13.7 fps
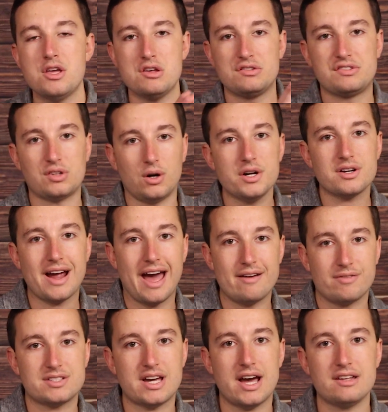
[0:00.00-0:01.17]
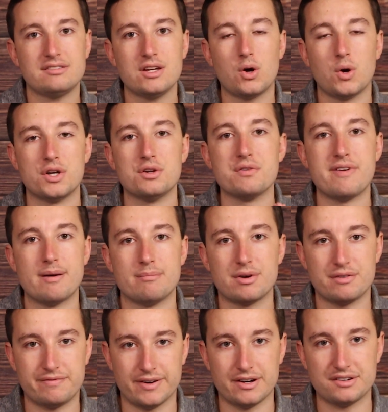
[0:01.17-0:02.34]
Start your advertising on November
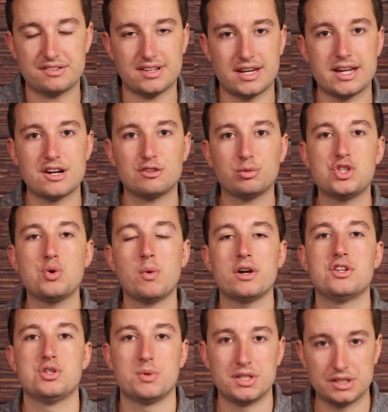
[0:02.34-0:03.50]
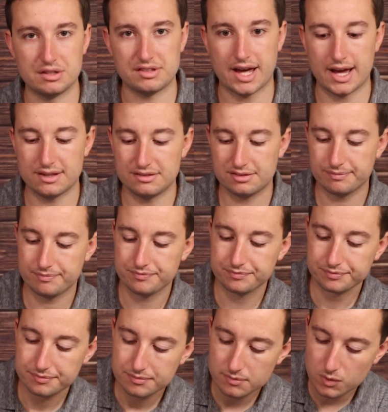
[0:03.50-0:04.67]
1st. And here's what you want to do with those ads.
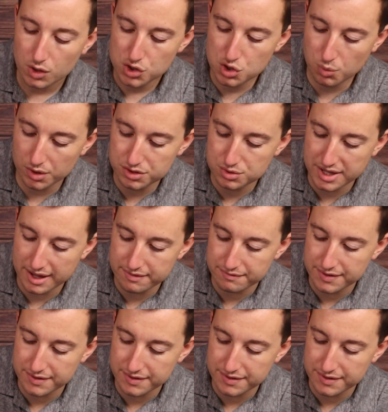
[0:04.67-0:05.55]
You want to get